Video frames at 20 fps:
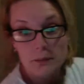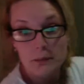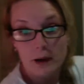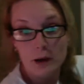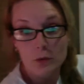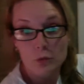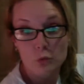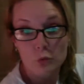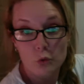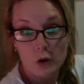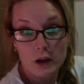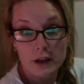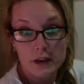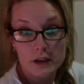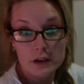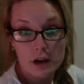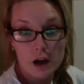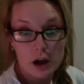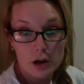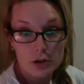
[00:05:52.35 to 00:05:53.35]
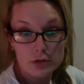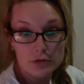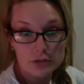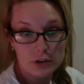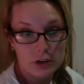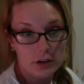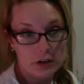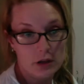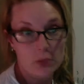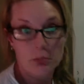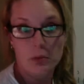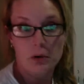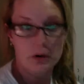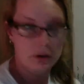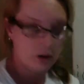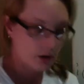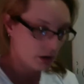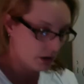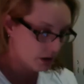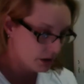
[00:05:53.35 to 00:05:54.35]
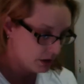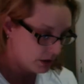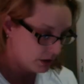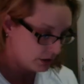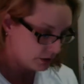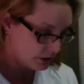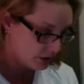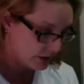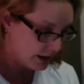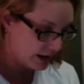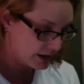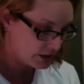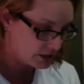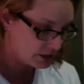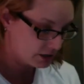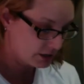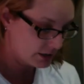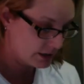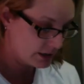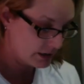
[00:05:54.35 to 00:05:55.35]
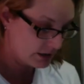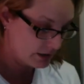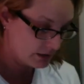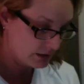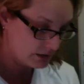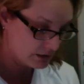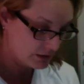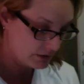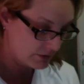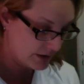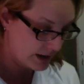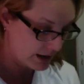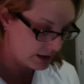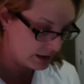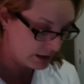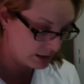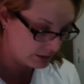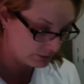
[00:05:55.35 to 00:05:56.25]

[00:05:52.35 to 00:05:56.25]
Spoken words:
by 1 over a number, you're actually dividing.